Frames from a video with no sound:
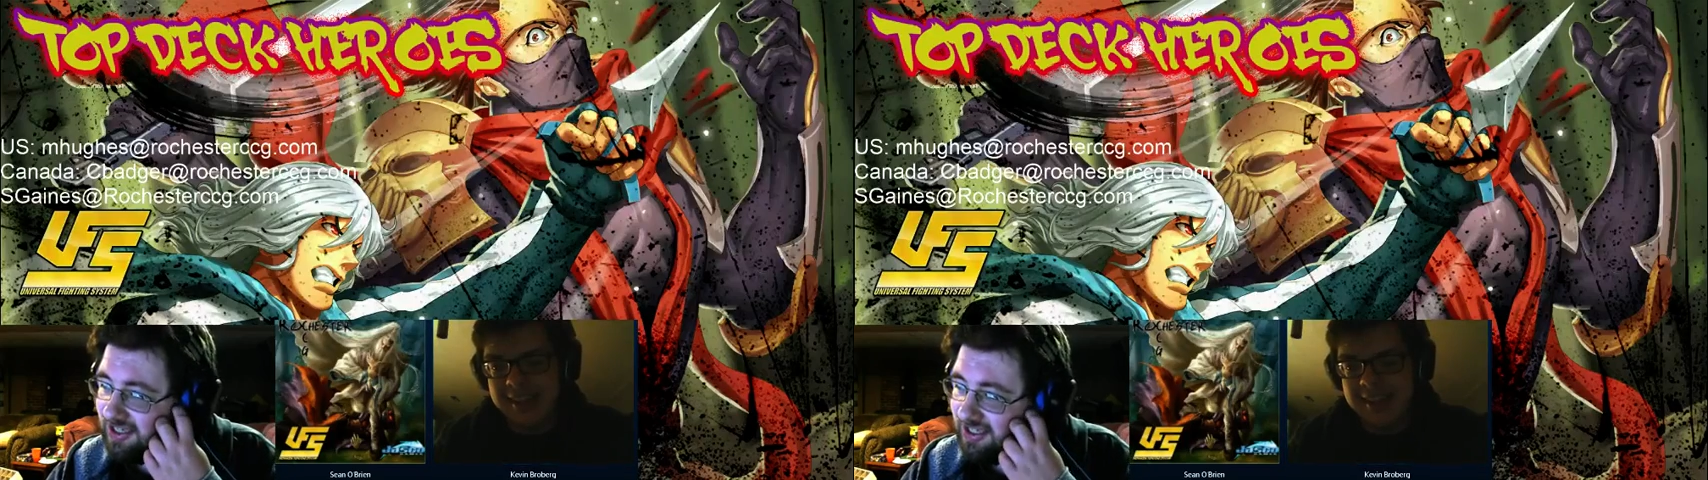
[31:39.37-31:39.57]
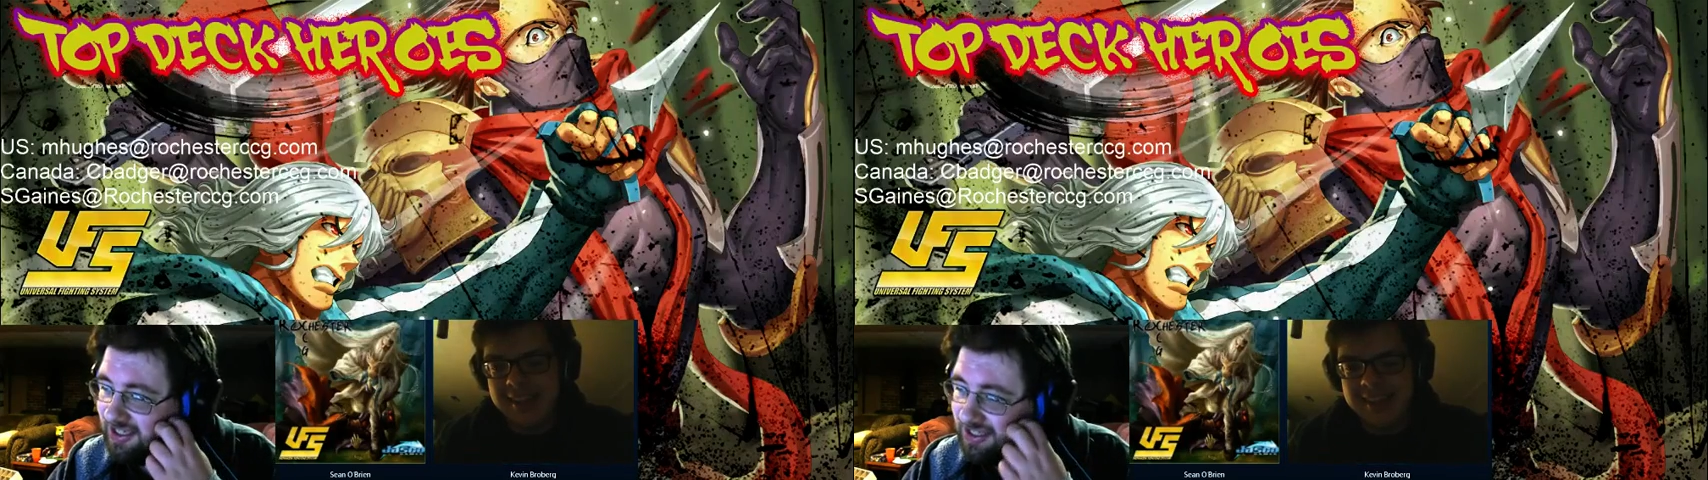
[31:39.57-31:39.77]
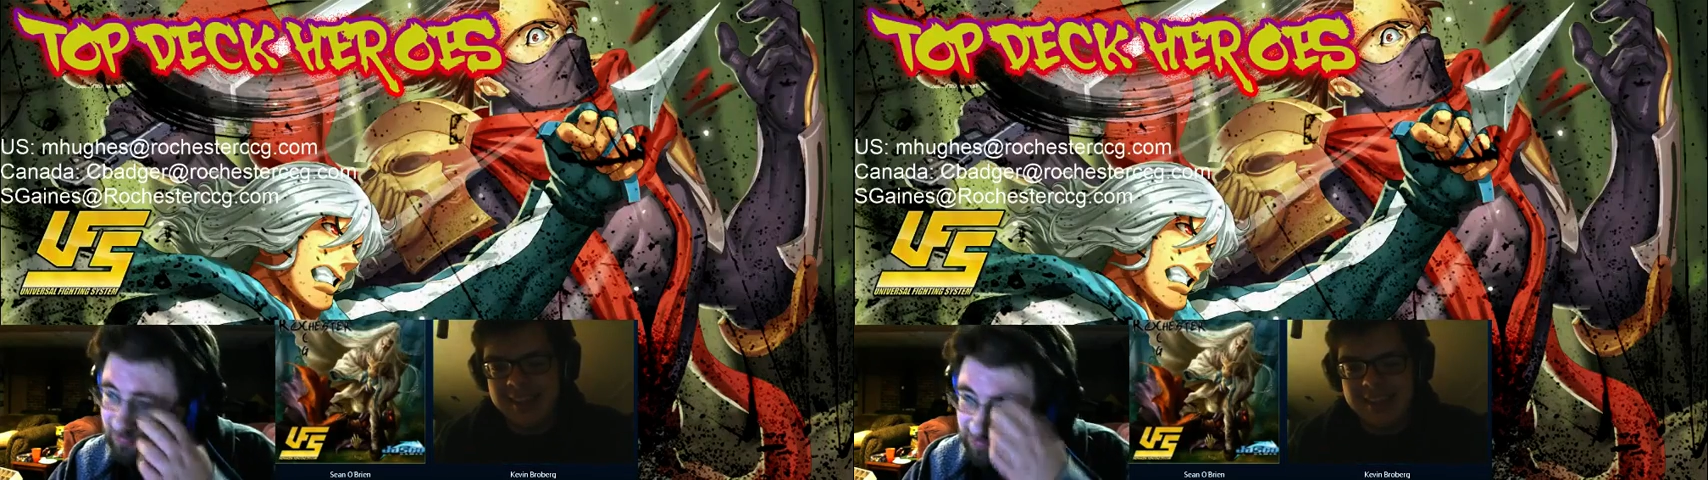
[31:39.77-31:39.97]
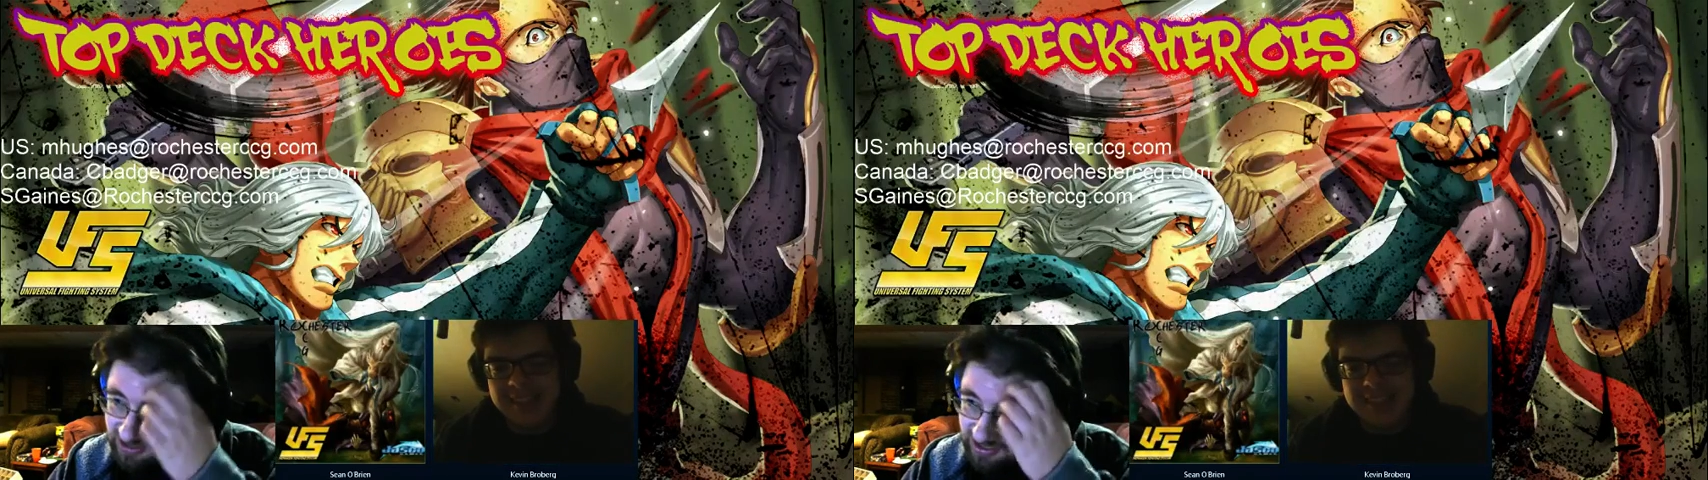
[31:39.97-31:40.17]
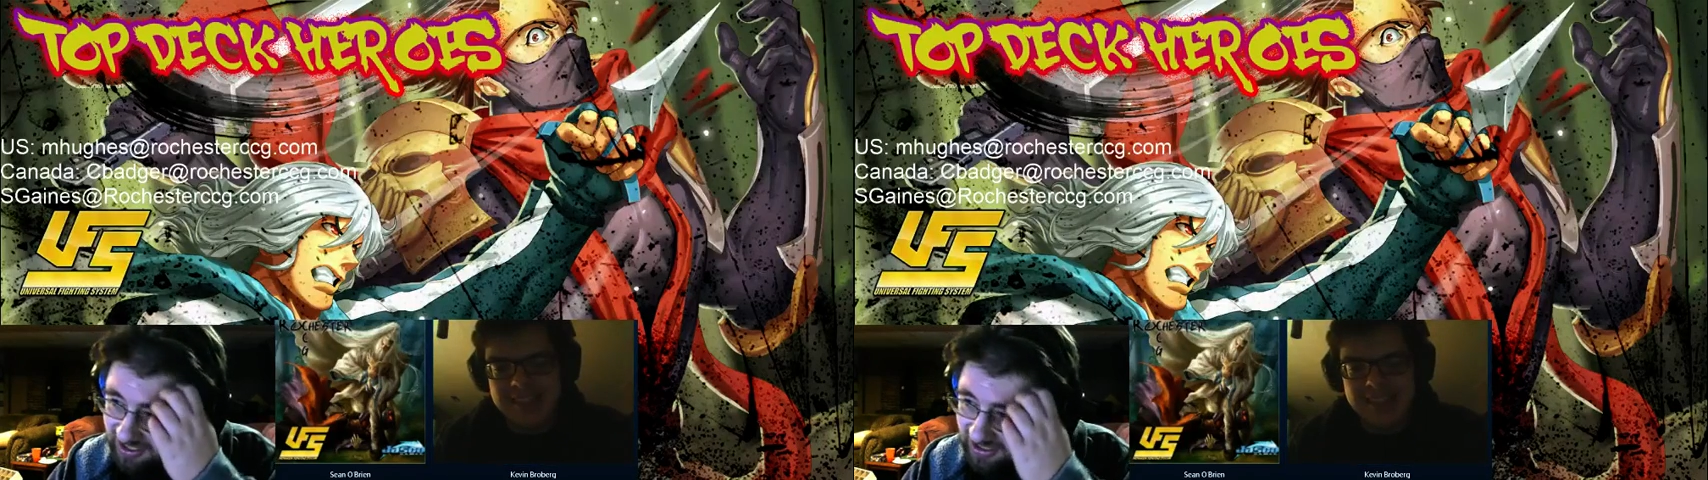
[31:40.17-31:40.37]
he
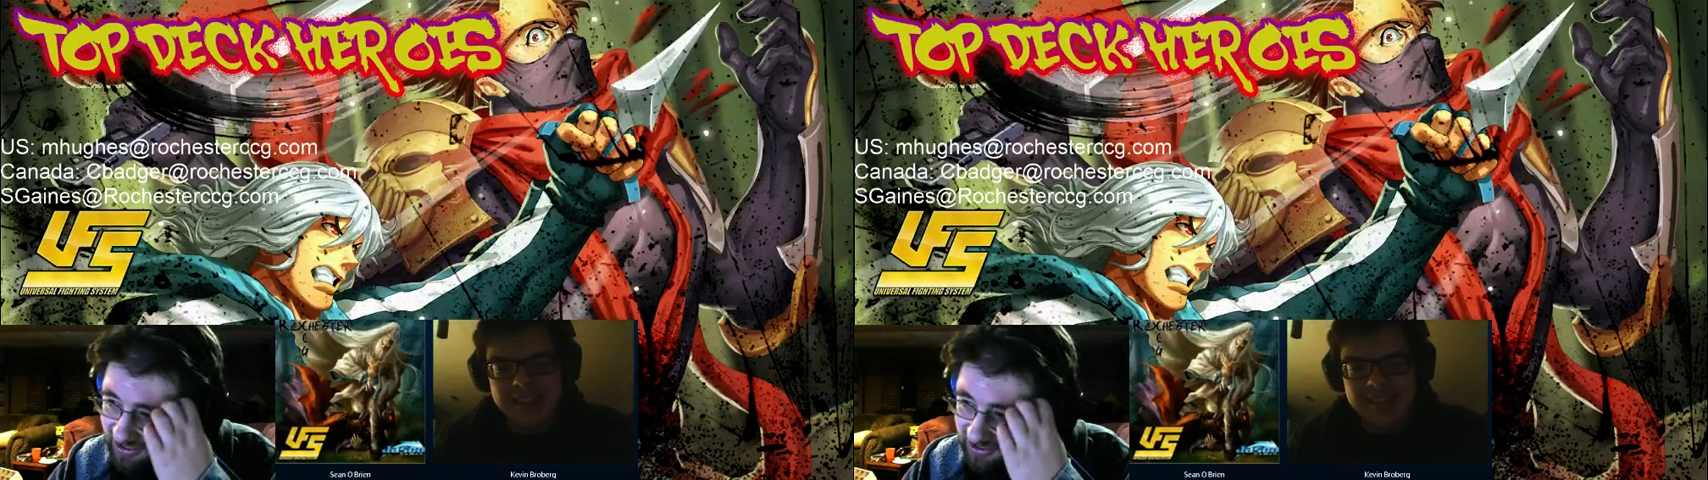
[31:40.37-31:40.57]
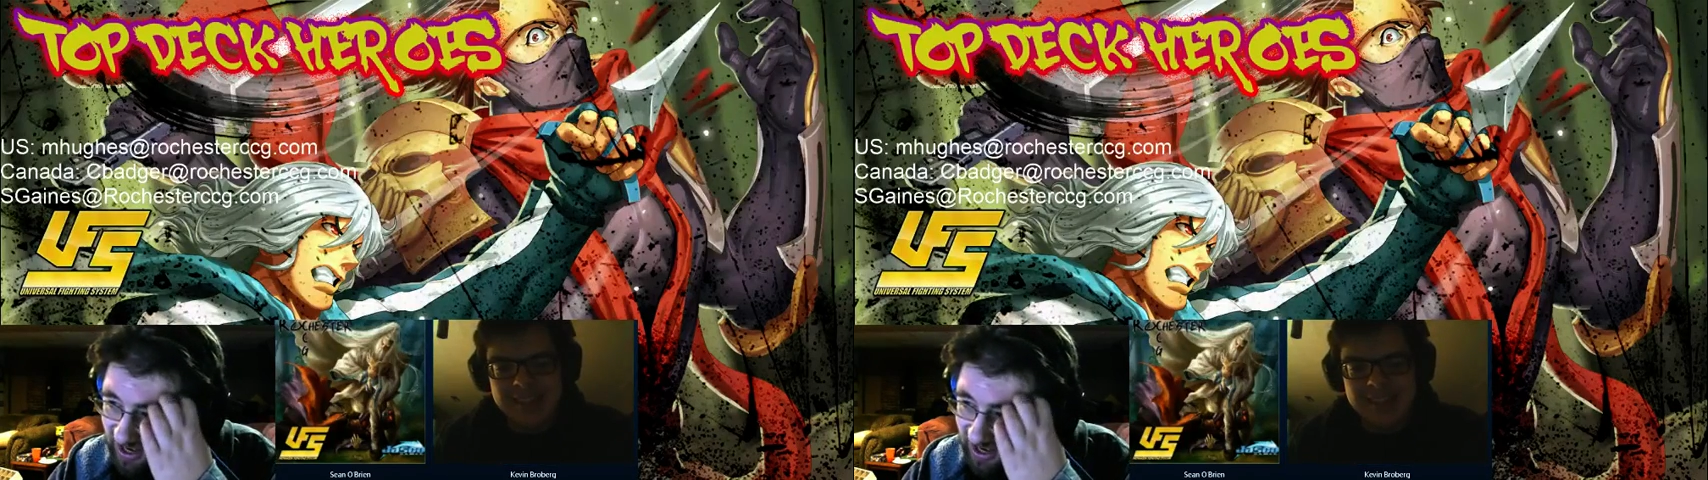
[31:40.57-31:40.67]
completely